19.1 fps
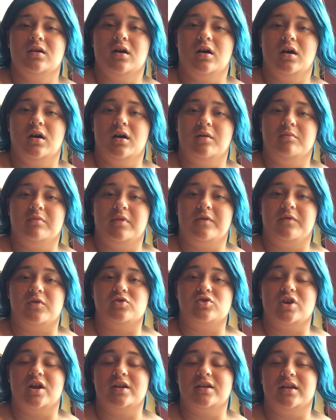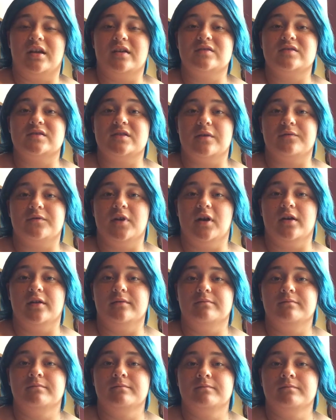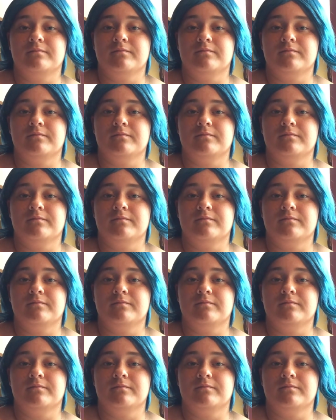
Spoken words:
if you're trying to get stuff done.